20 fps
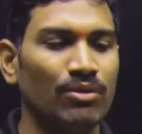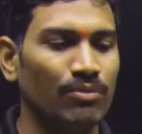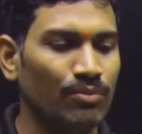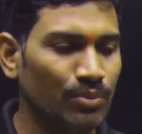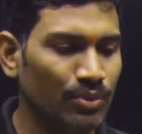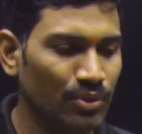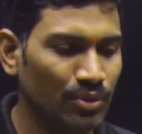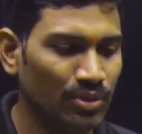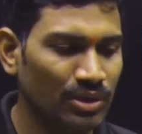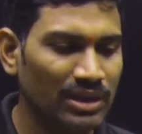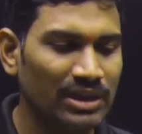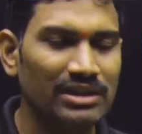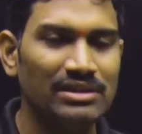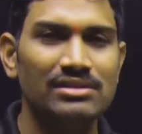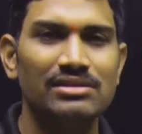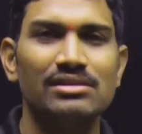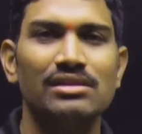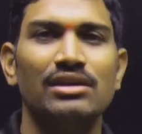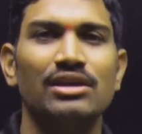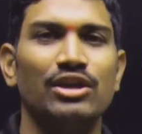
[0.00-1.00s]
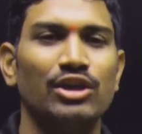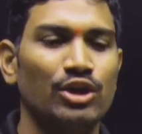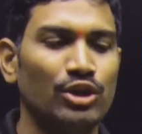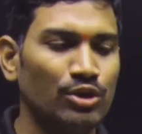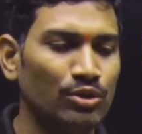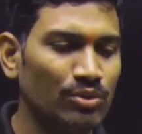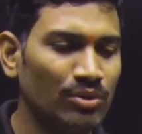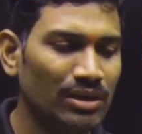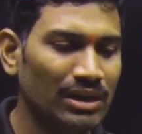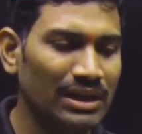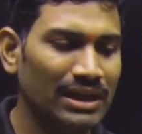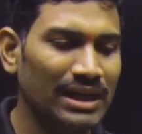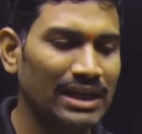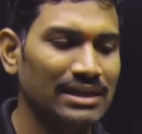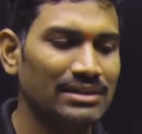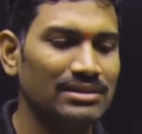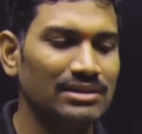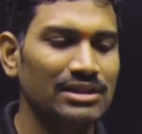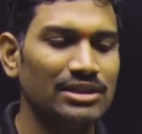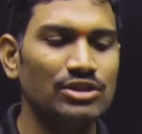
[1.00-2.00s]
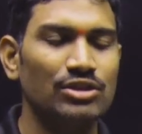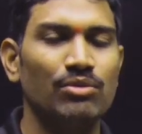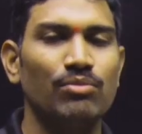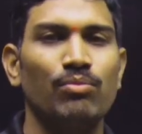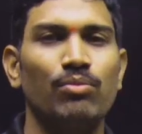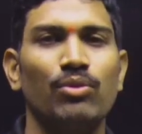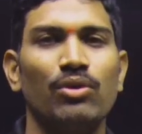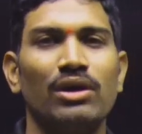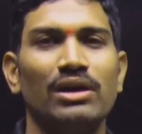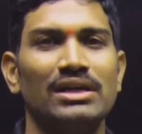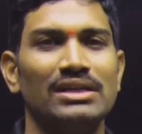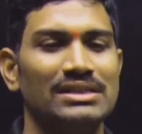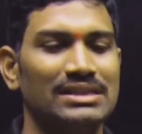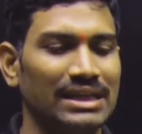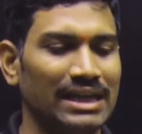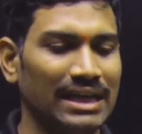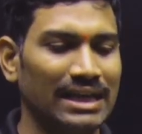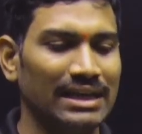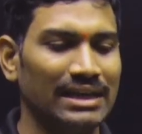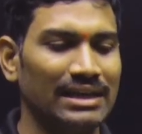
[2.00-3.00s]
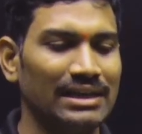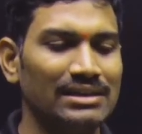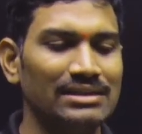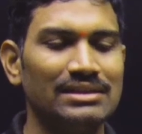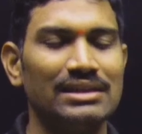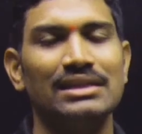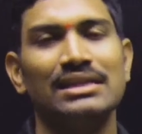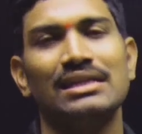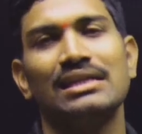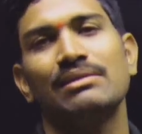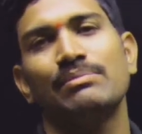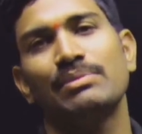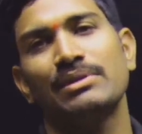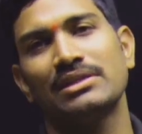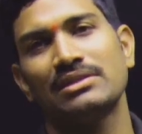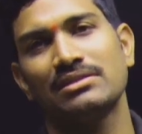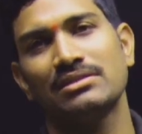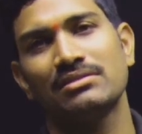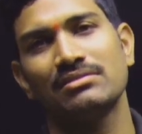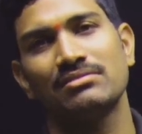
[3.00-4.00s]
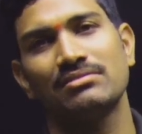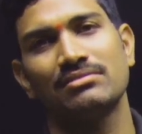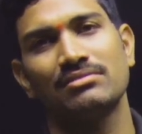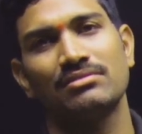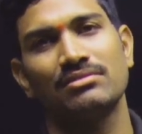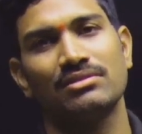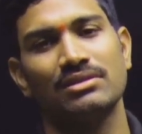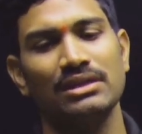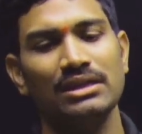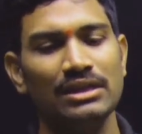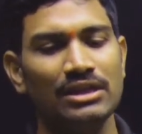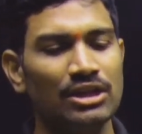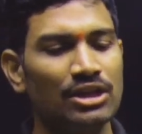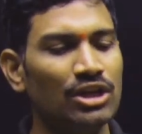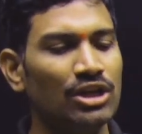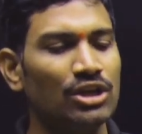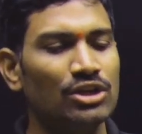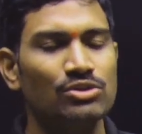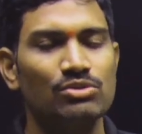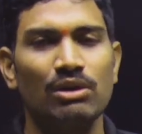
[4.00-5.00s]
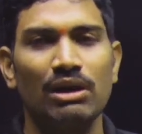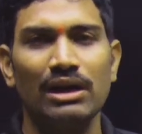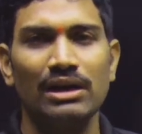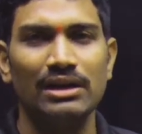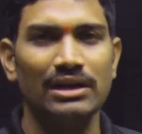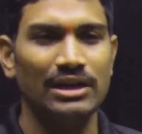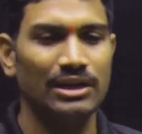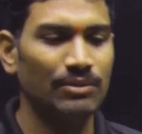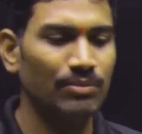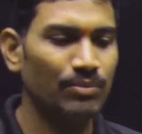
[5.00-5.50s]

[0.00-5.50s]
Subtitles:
proteins, nucleic acids, polysaccharides and lipids. Okay. So already